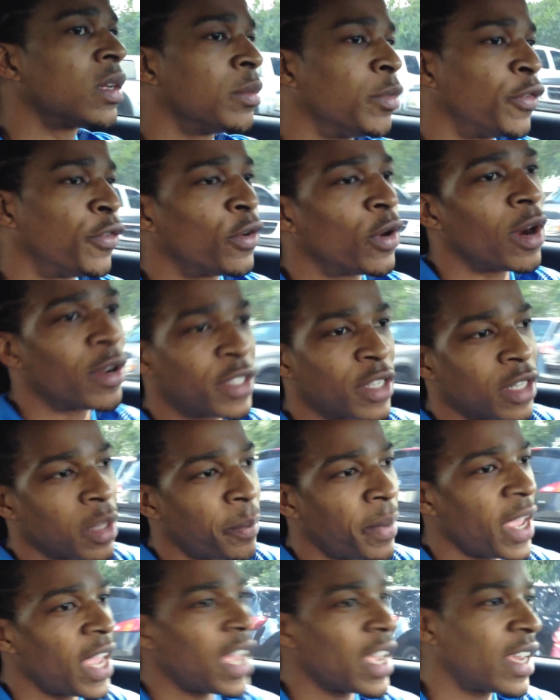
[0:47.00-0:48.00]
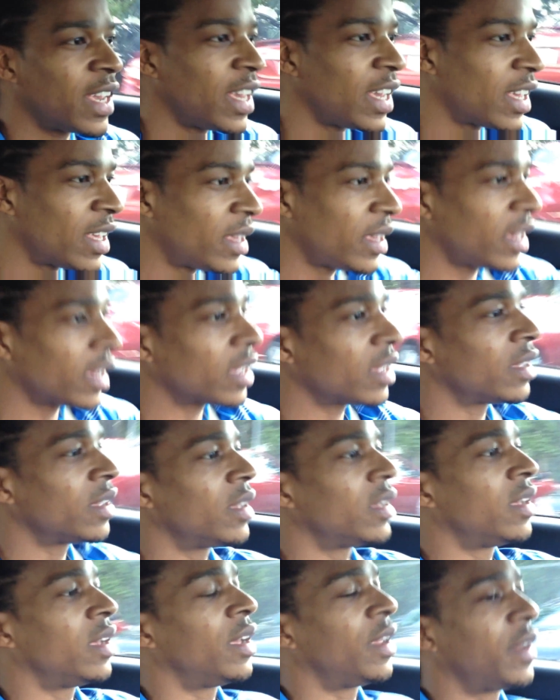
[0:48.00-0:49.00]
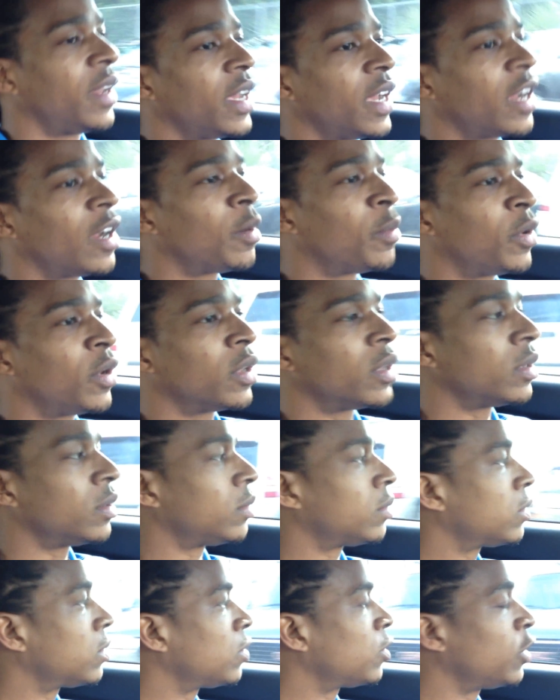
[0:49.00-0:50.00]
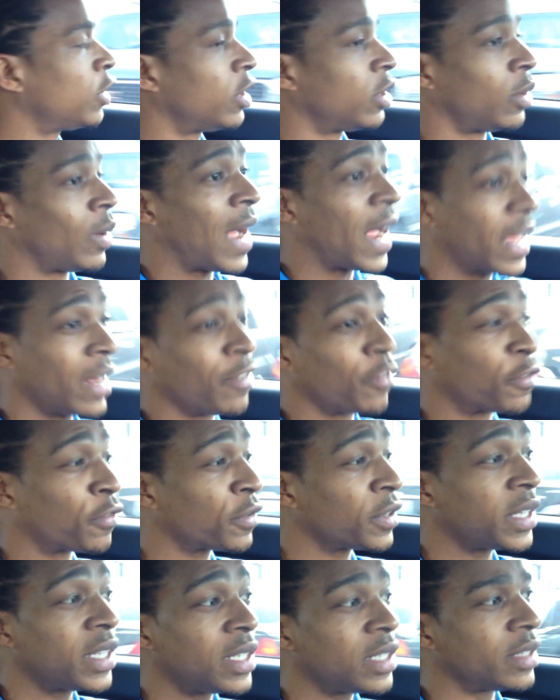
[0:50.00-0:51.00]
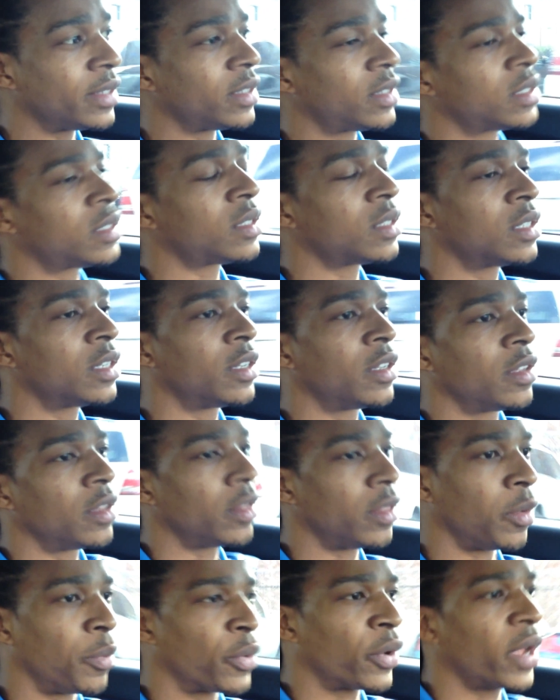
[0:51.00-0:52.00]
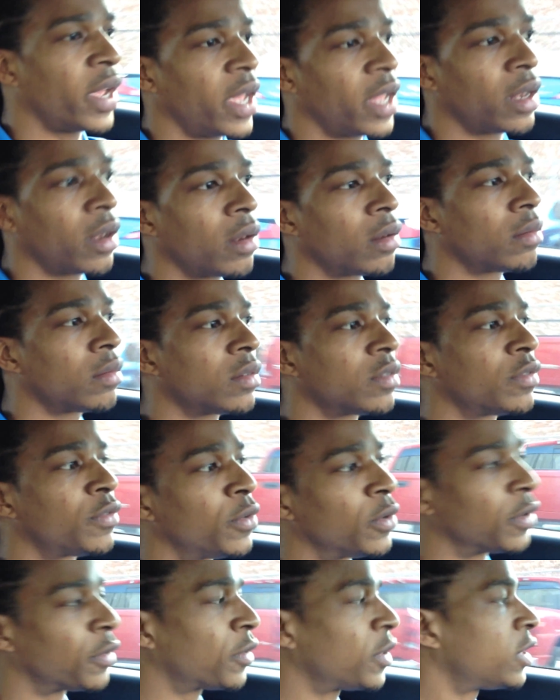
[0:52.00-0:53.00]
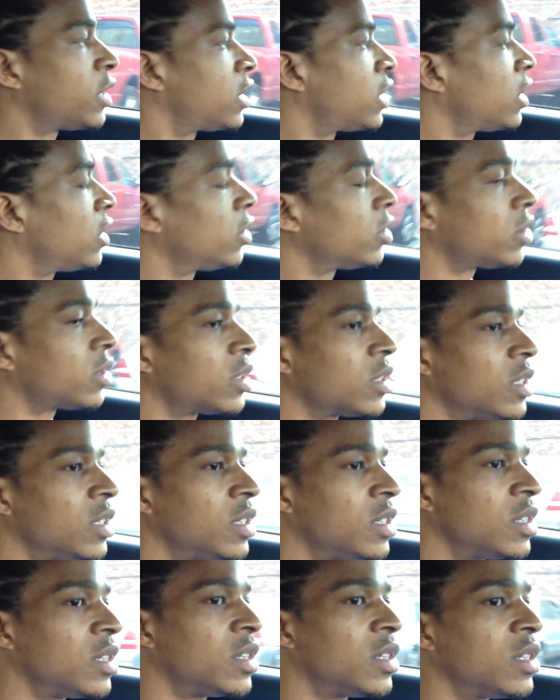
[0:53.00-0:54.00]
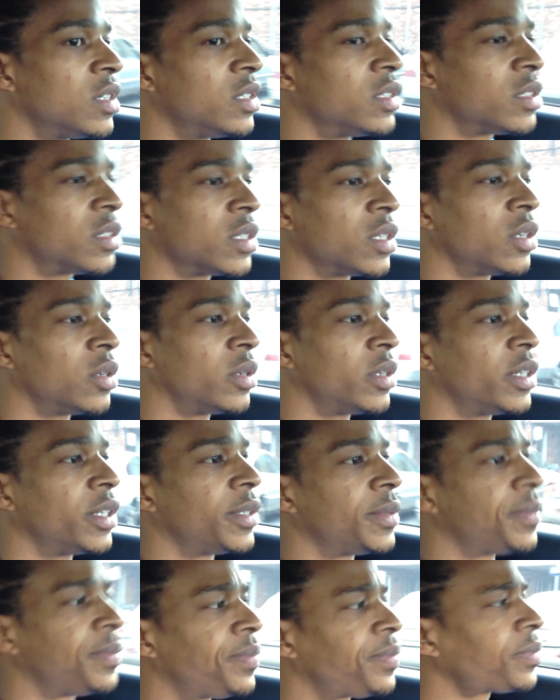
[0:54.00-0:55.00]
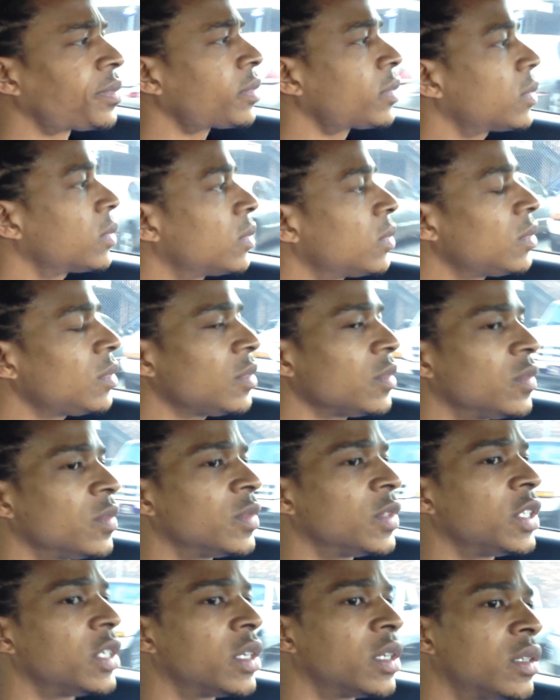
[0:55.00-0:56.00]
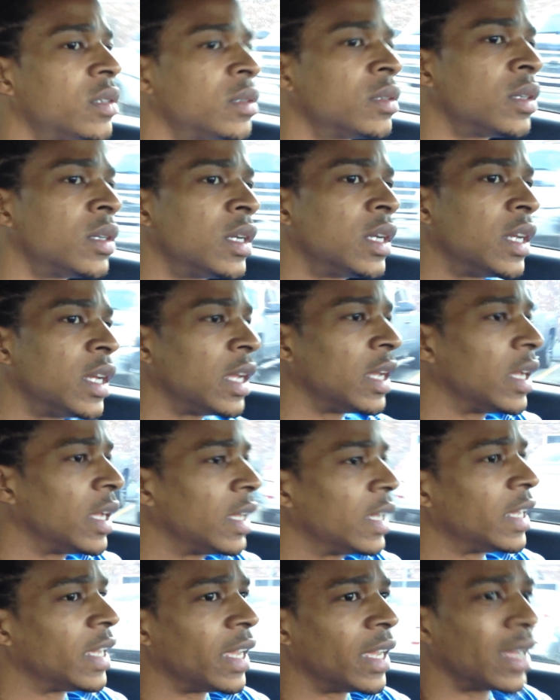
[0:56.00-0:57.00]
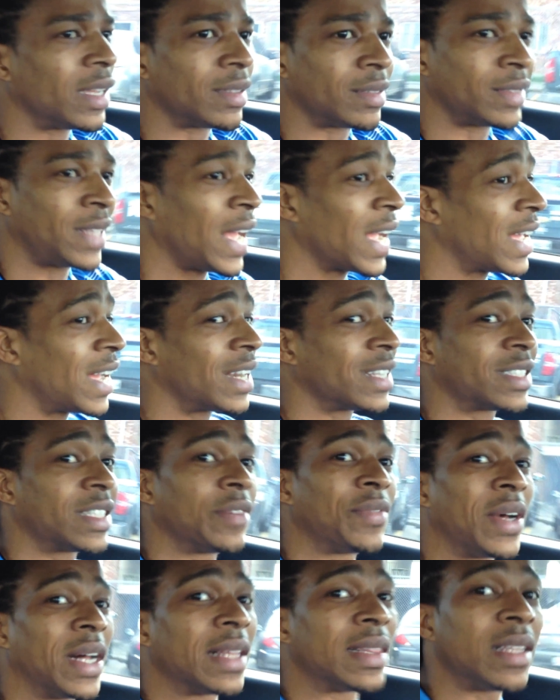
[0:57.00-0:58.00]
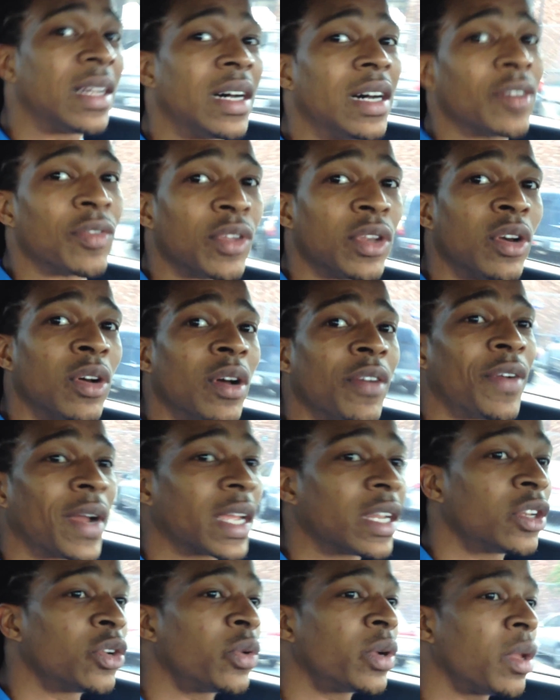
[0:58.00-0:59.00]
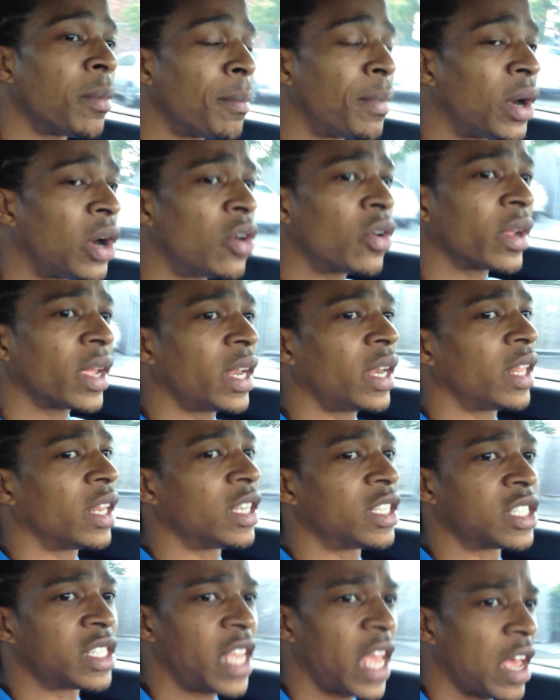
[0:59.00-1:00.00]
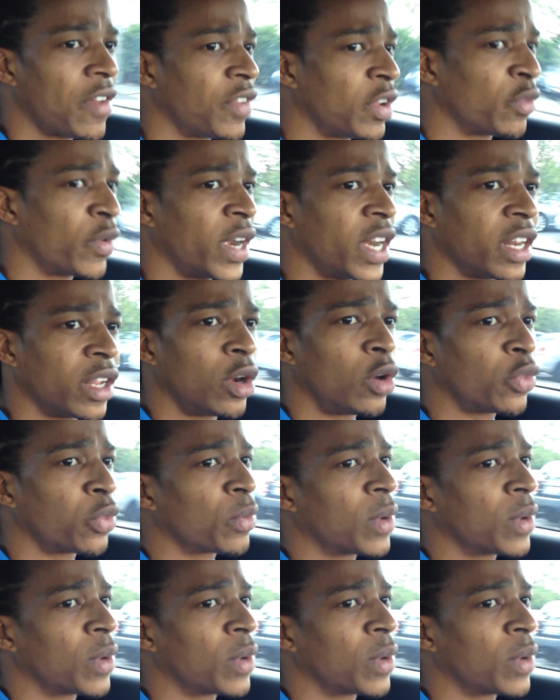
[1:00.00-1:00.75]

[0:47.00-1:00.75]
before I was on the pancake kick, and now I'm on the, I can freeze the bread for French toast. So, that kind of stuff I love. If I can do it in bulk and then just have it ready to go